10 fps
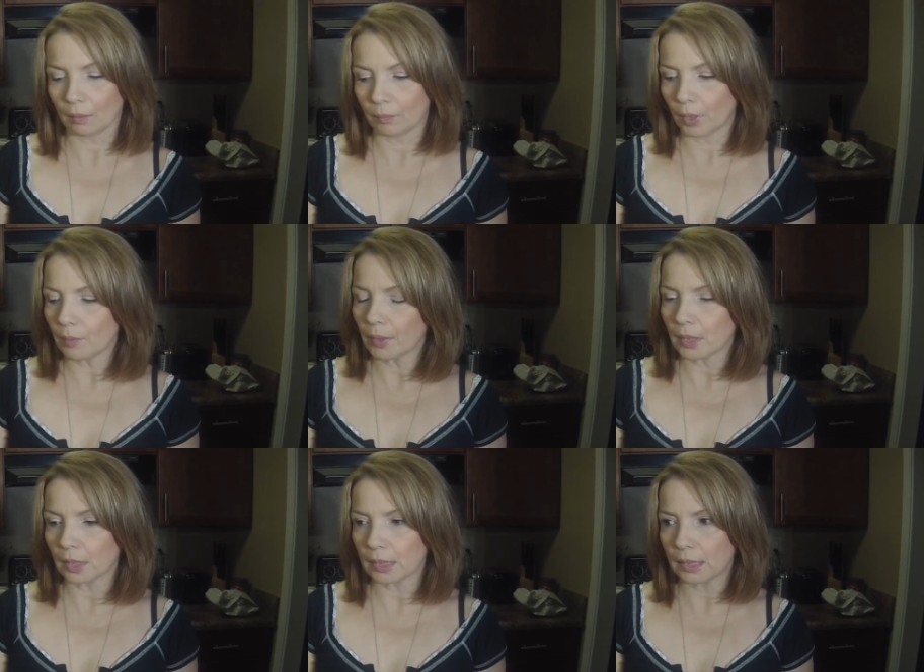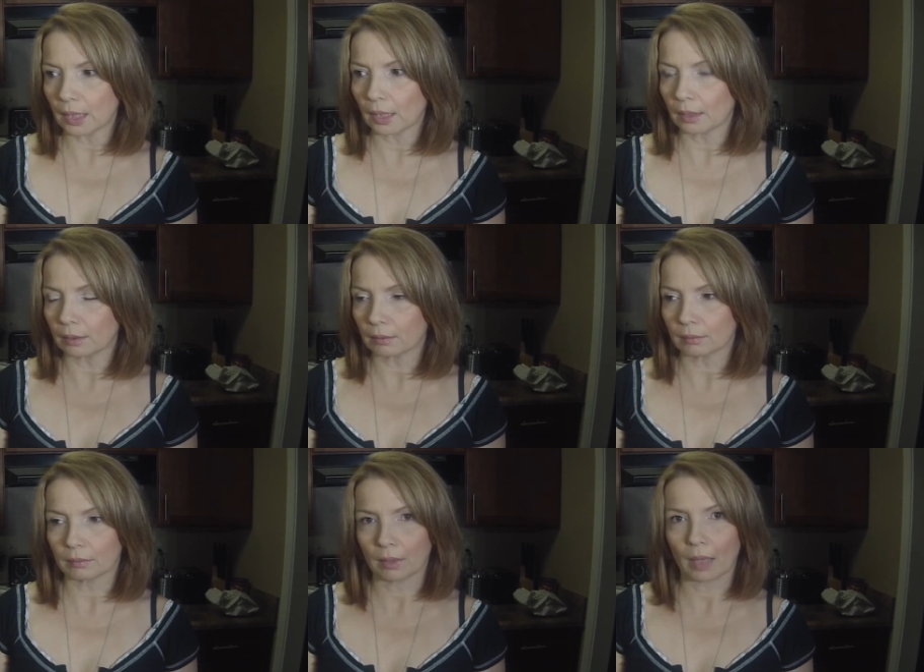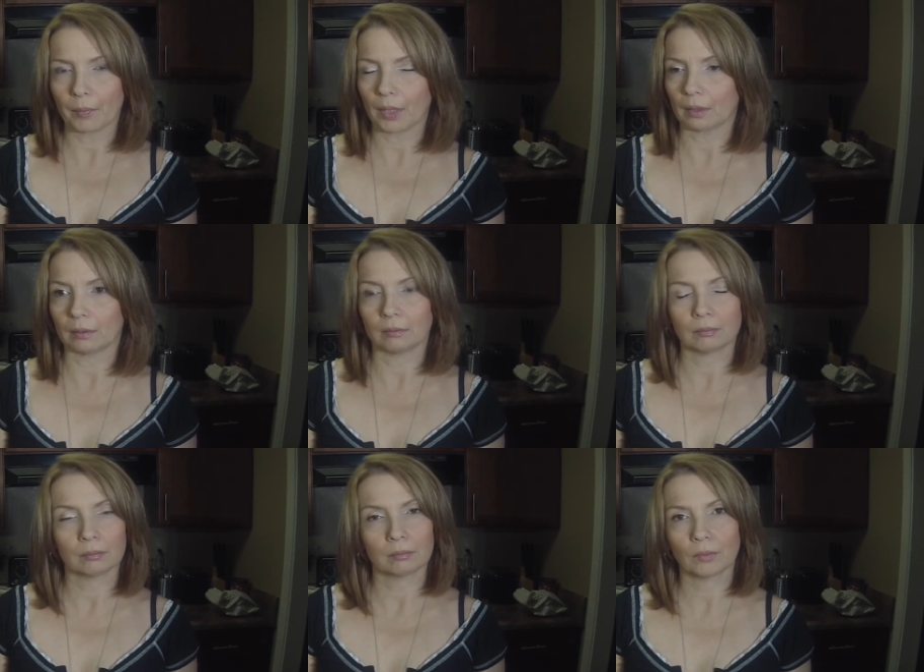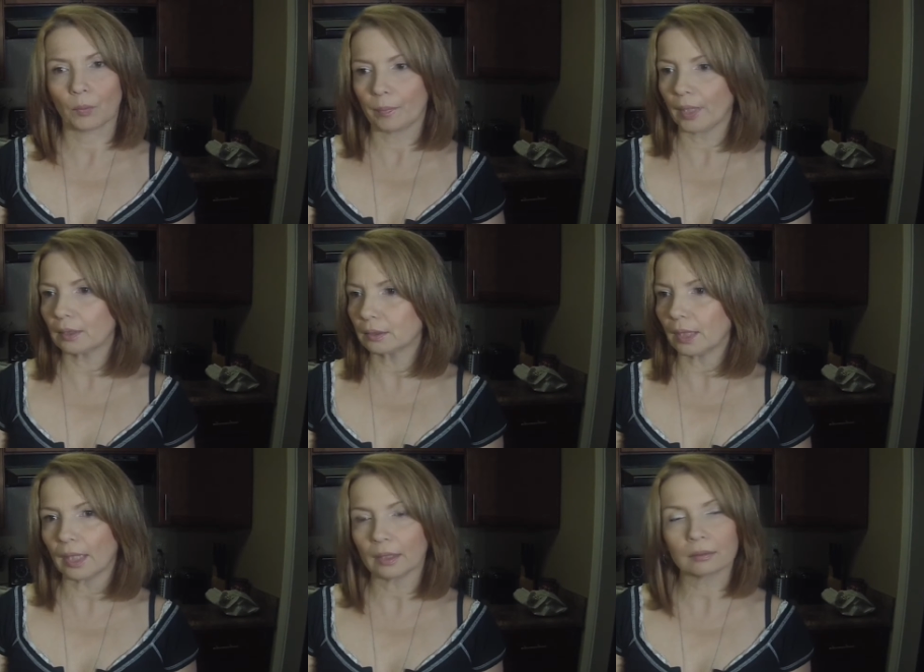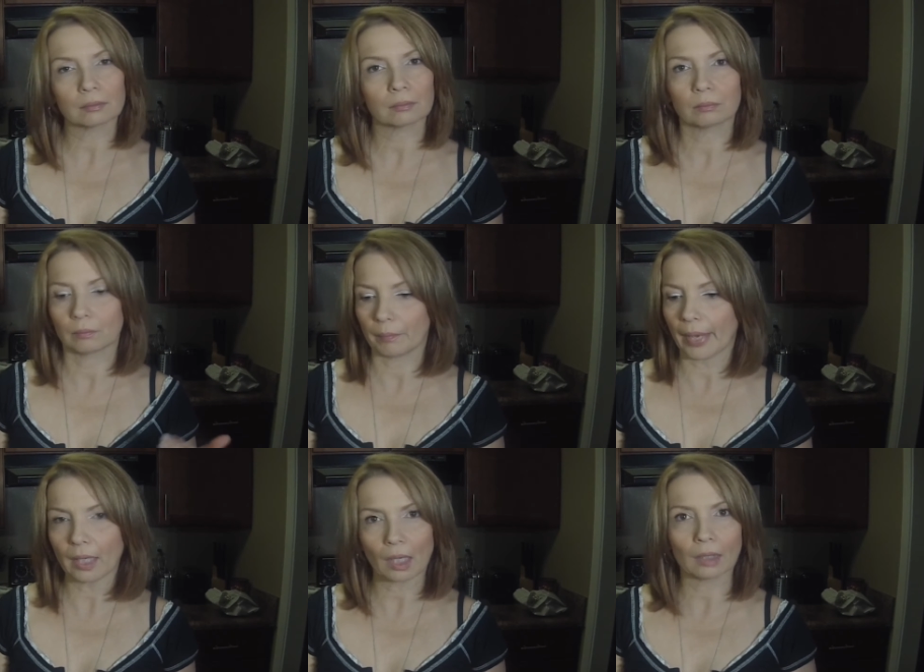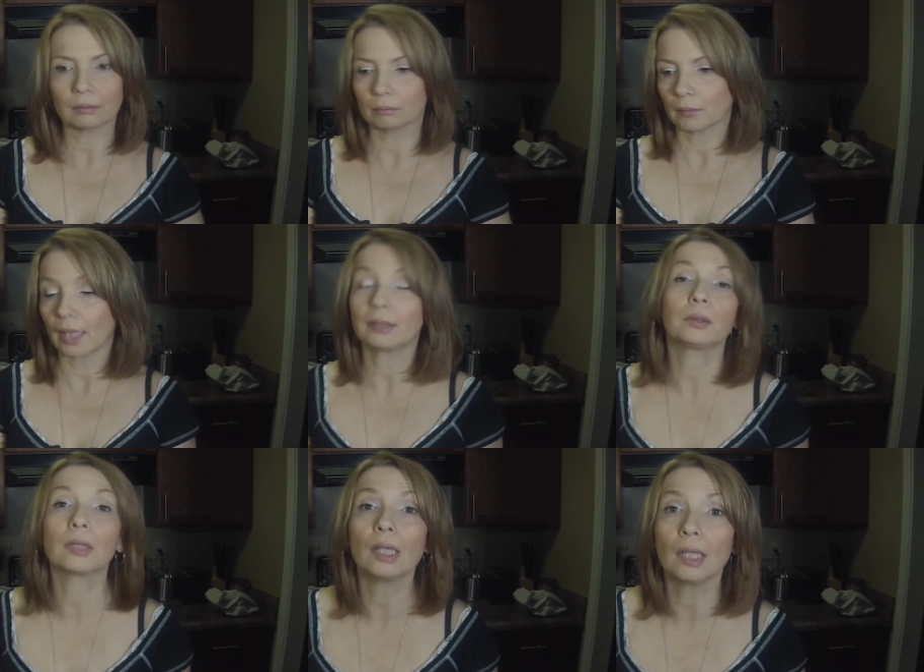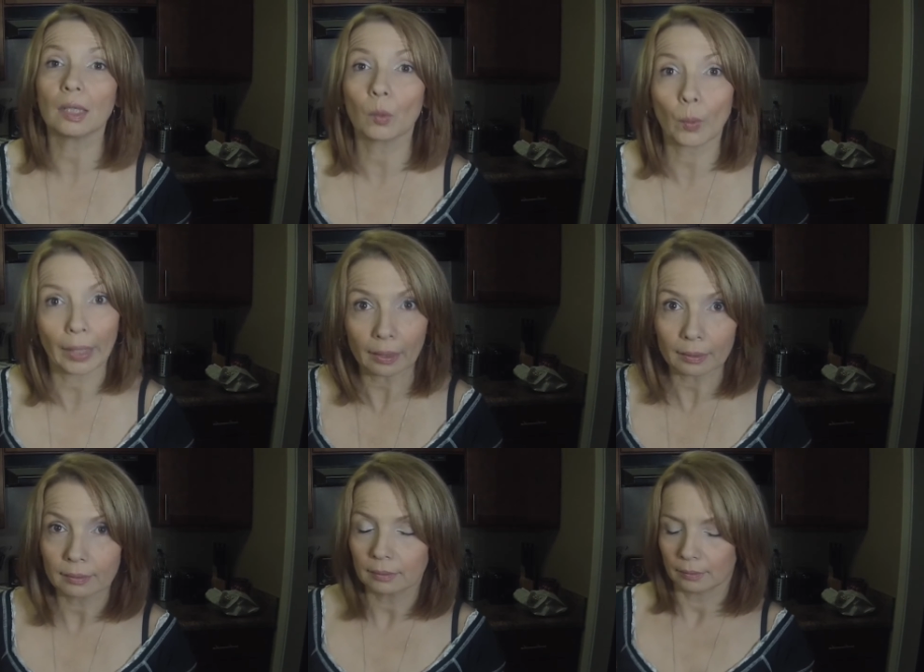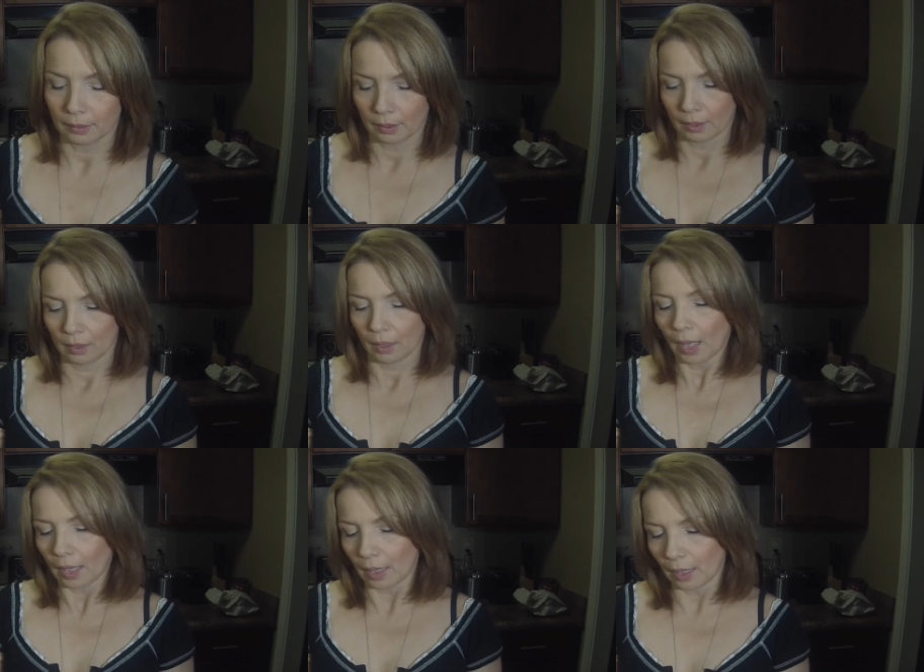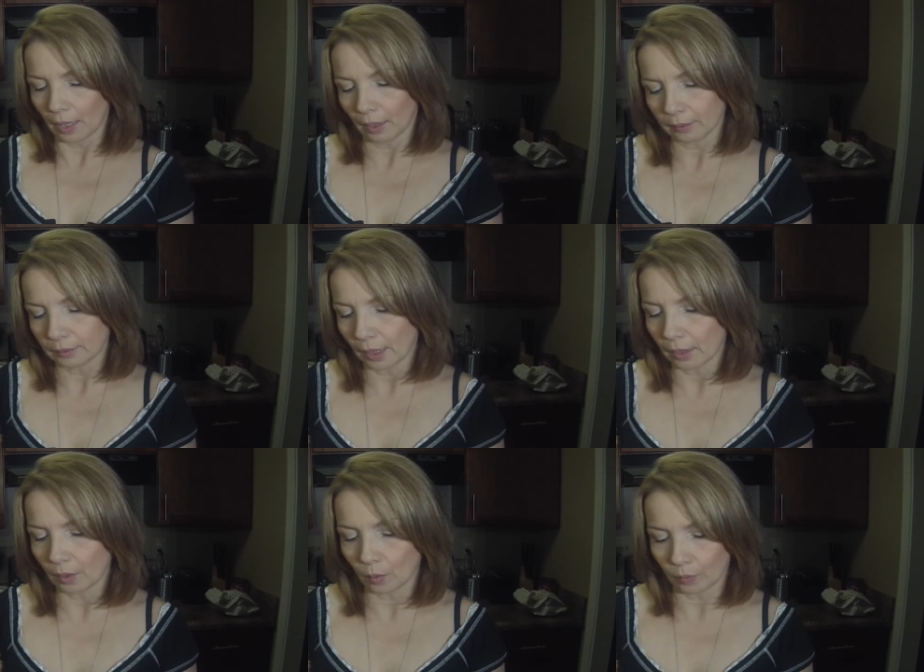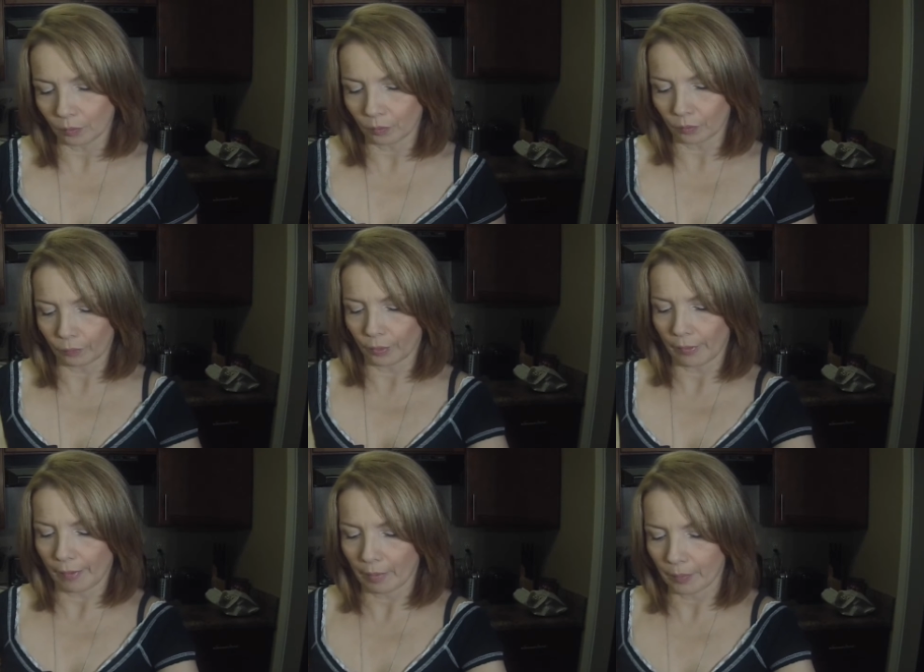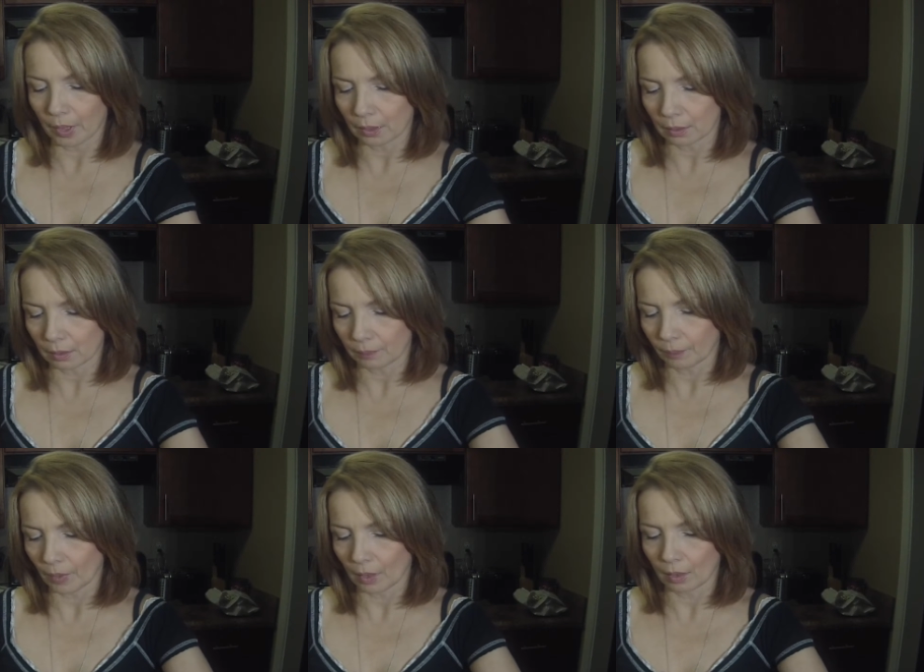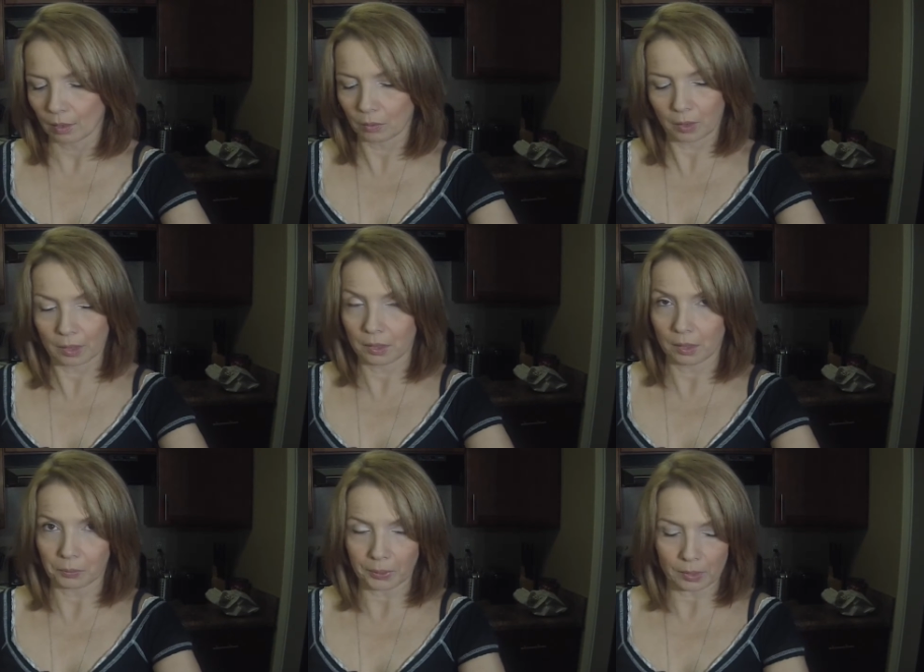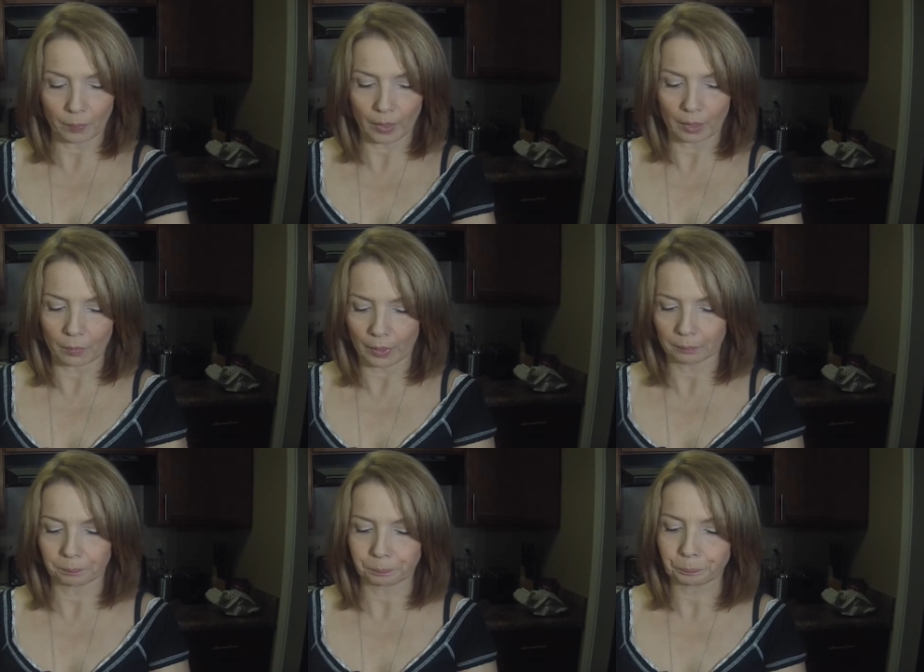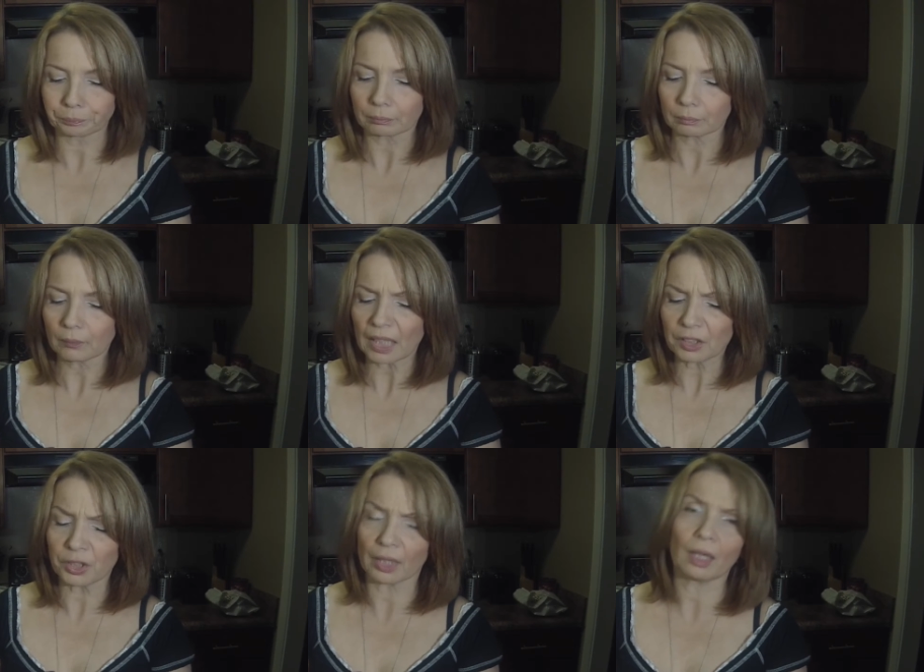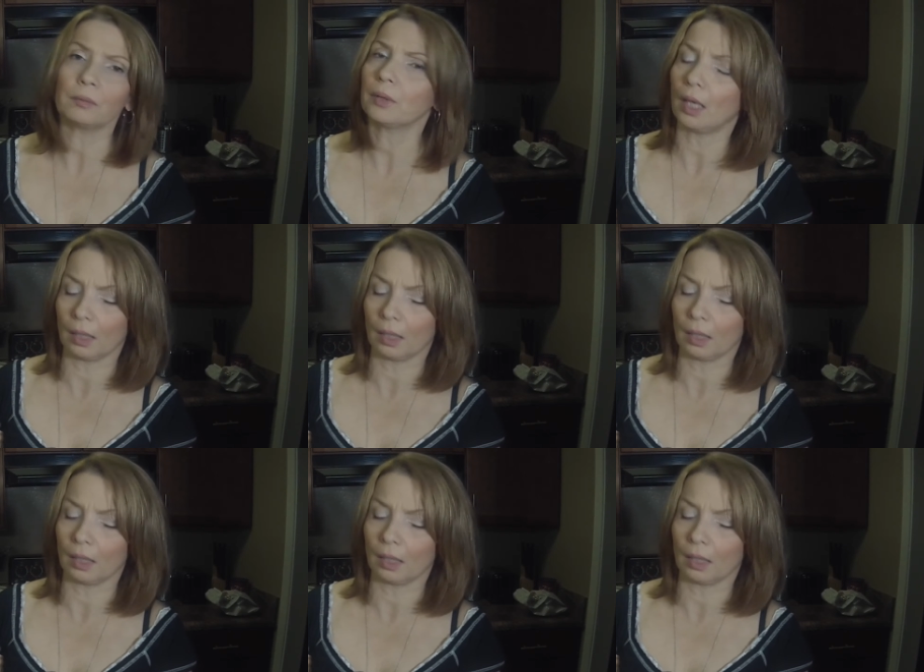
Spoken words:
pretty much that's it. I mean, you mix it, bake it. It's really quick, and stay in the oven for 45 minutes. You're gonna see the recipe anyway, and check out